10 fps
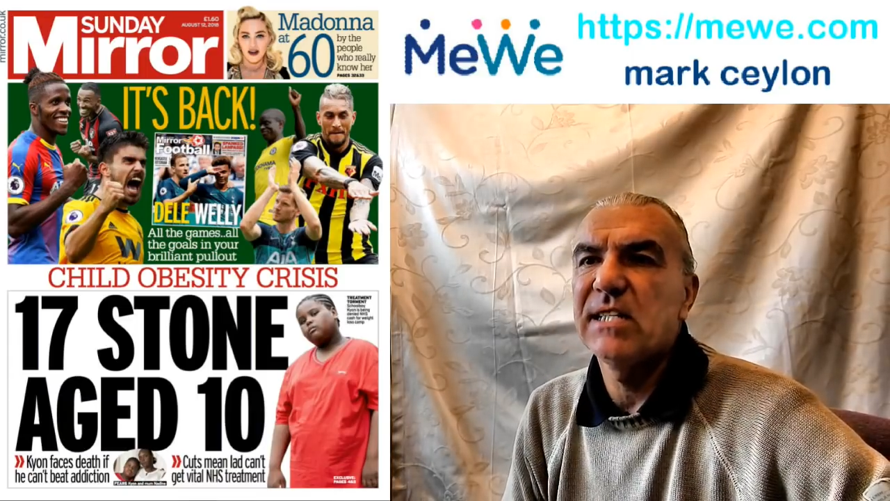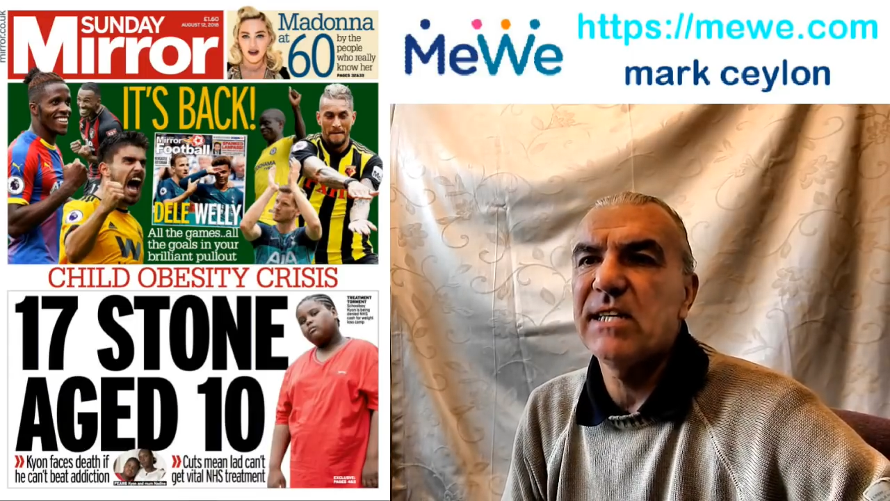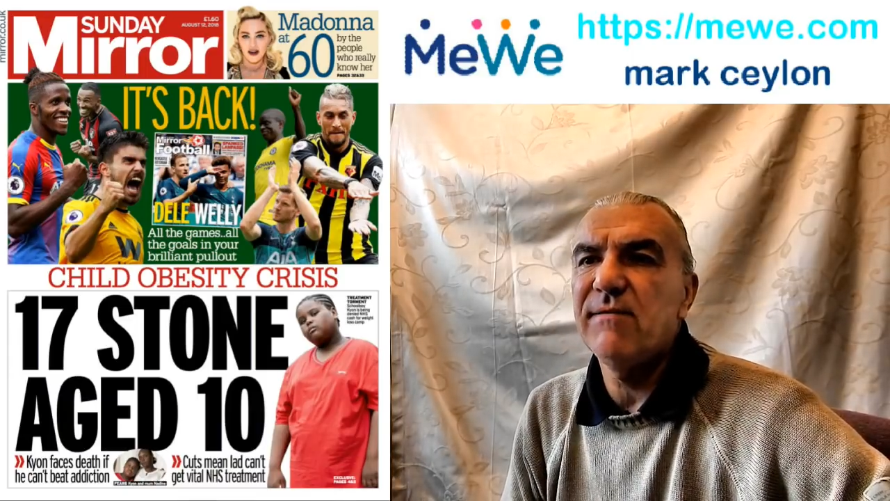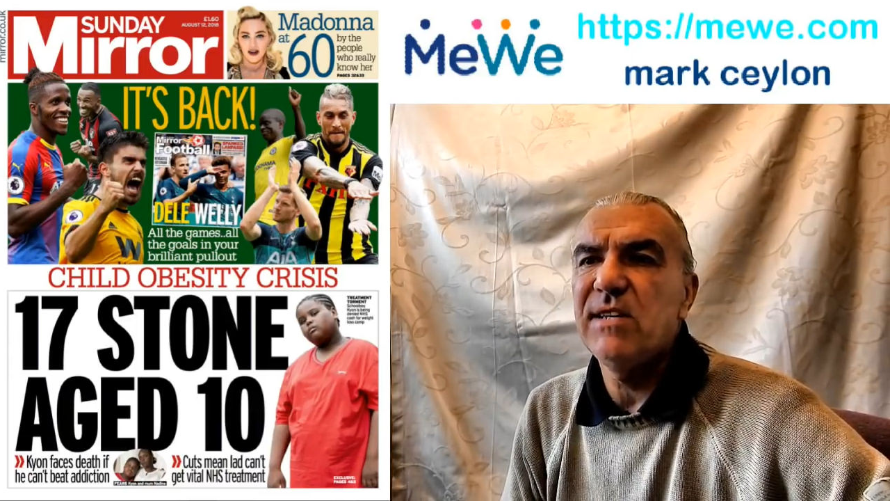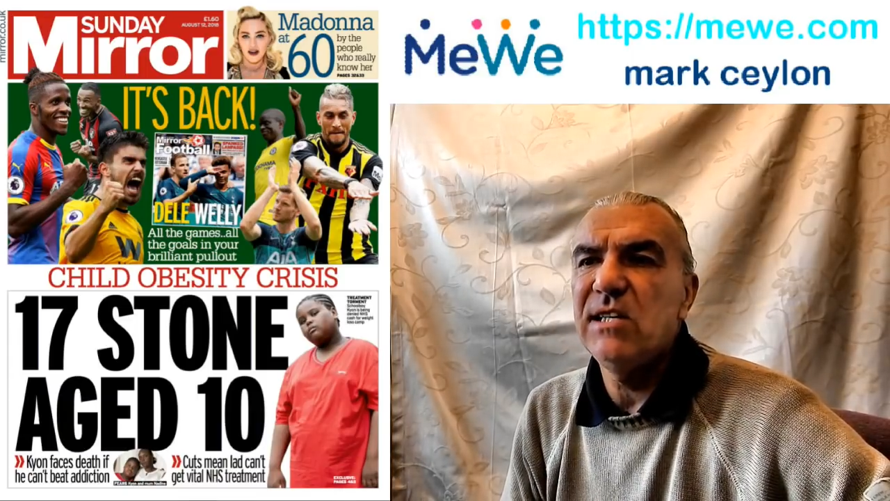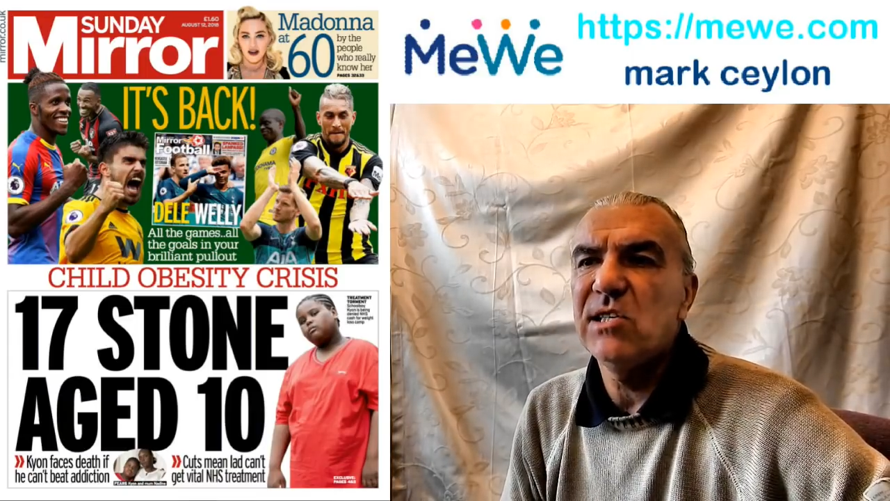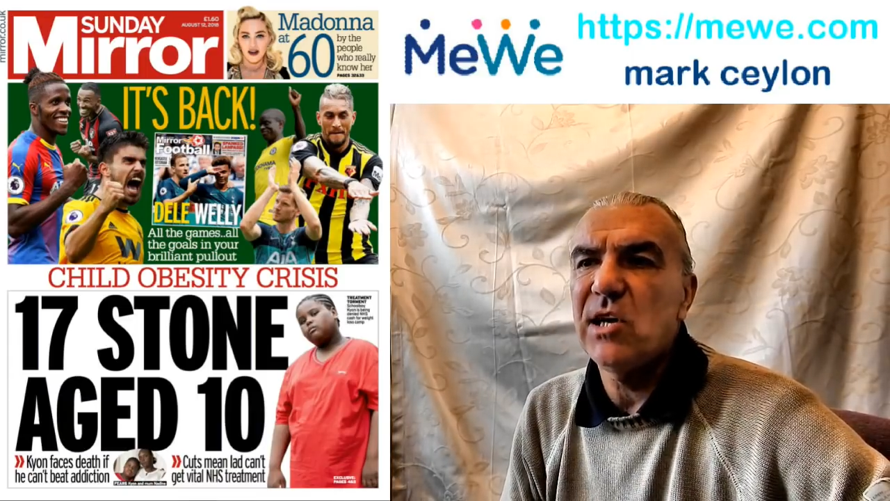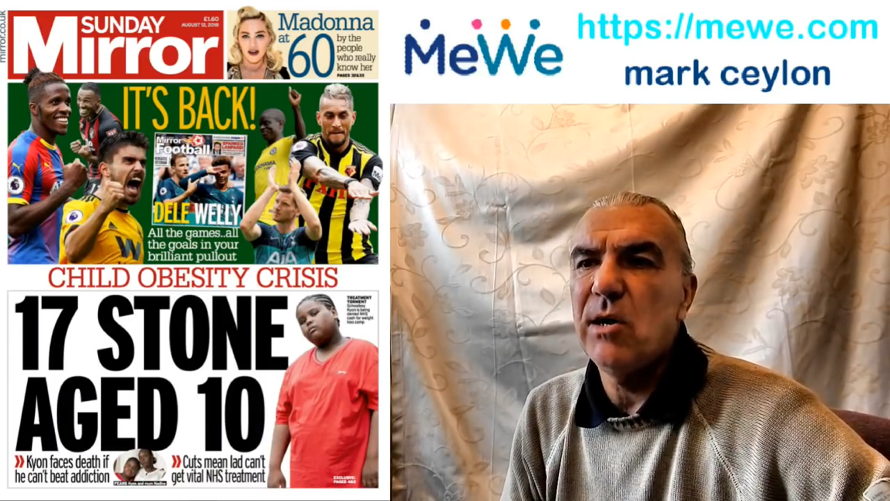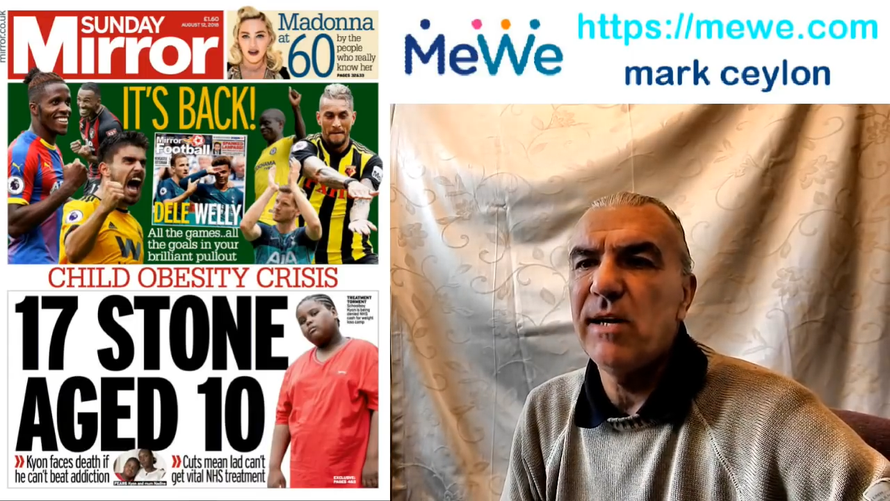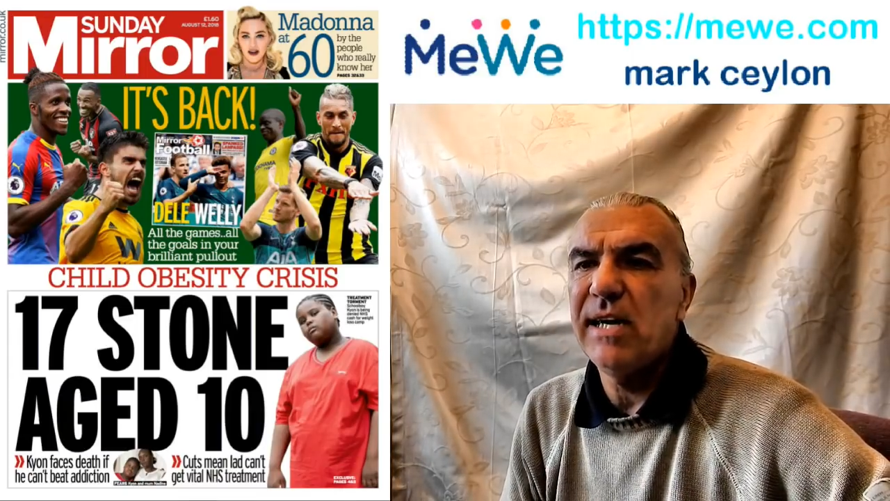17
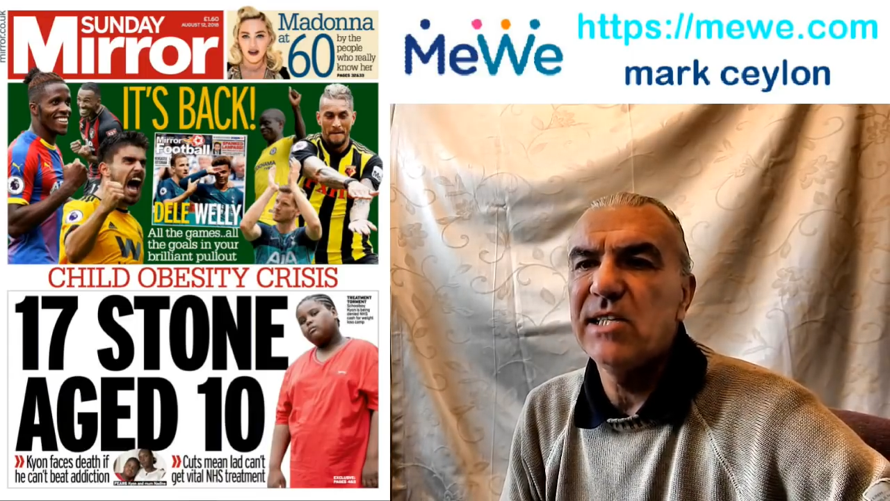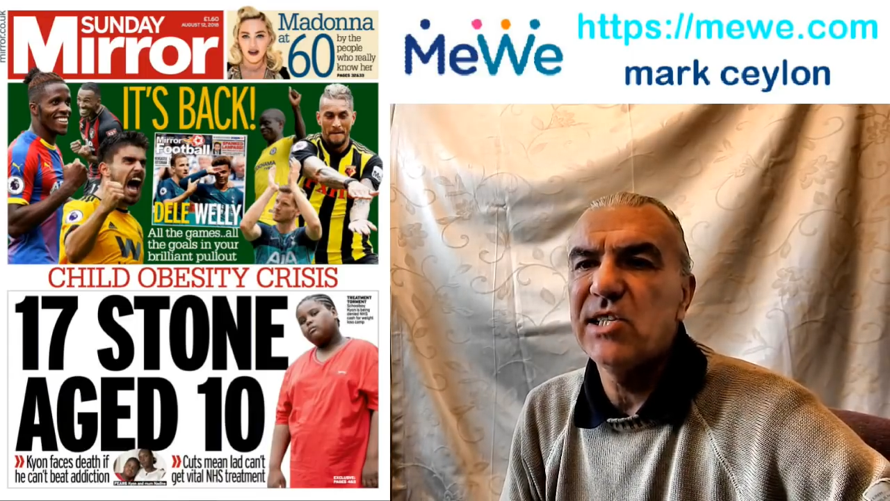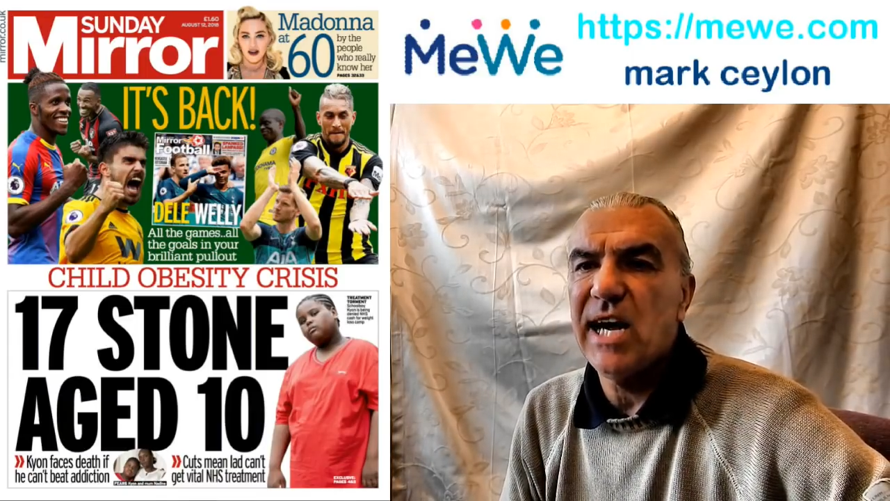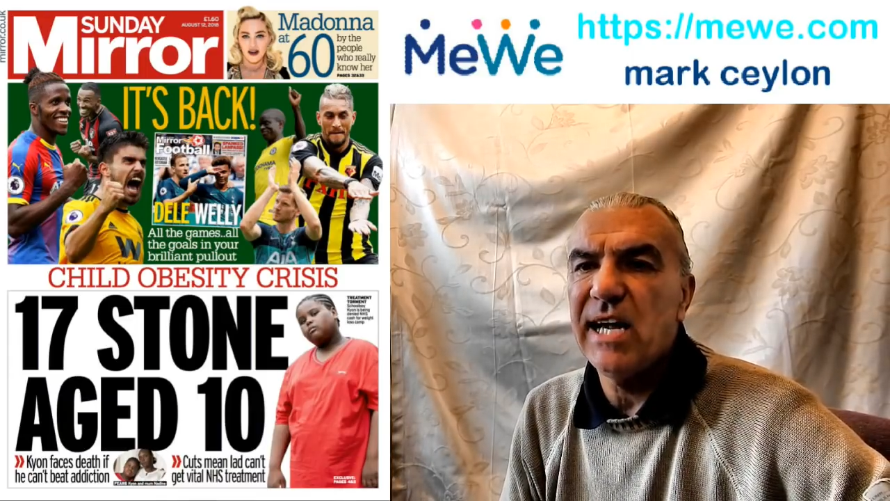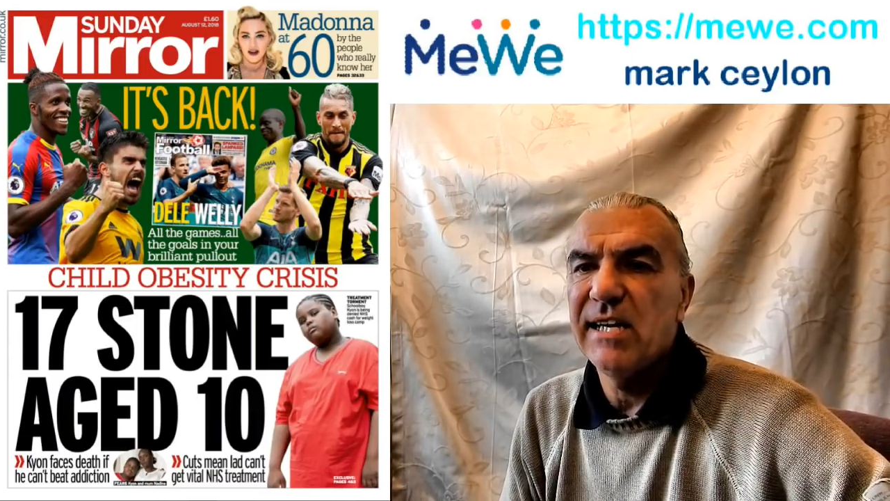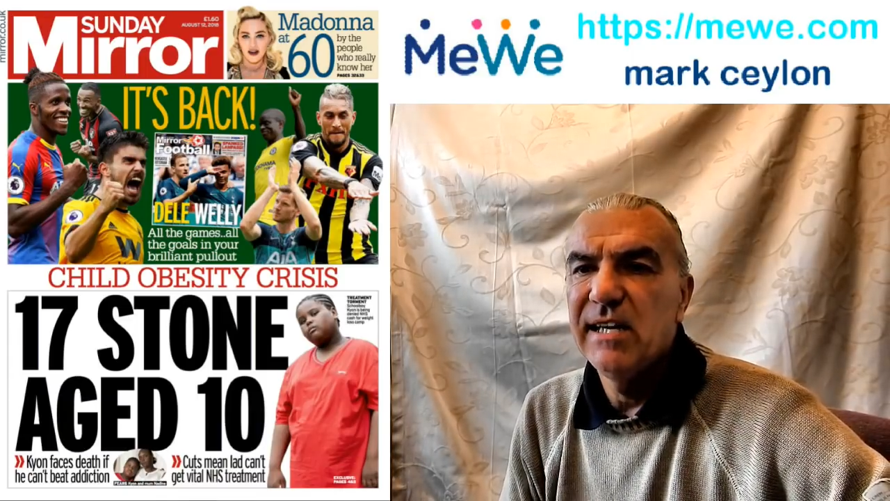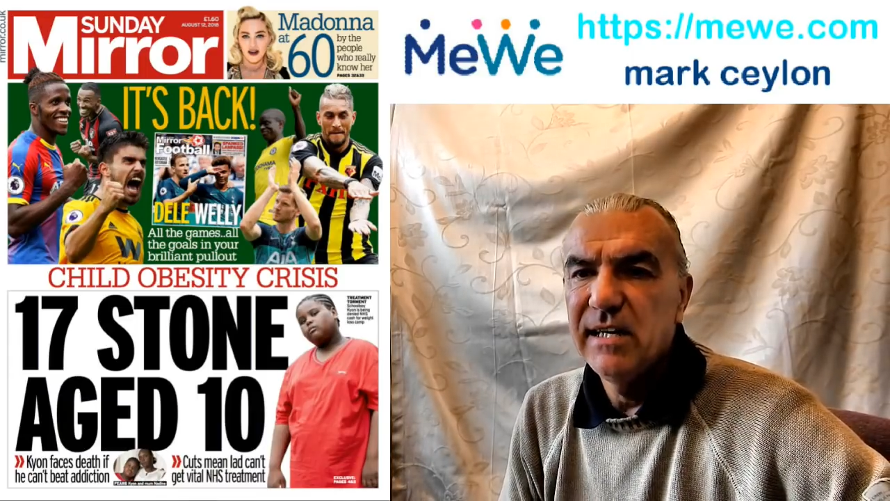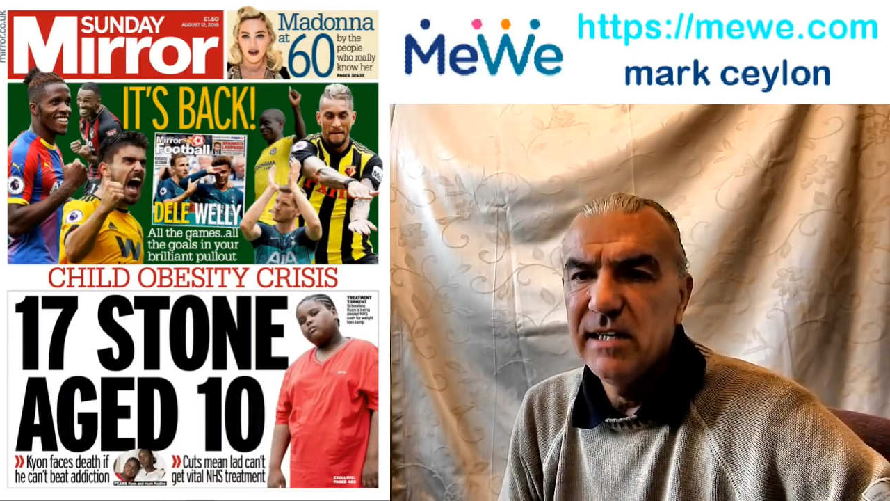stone, age 10.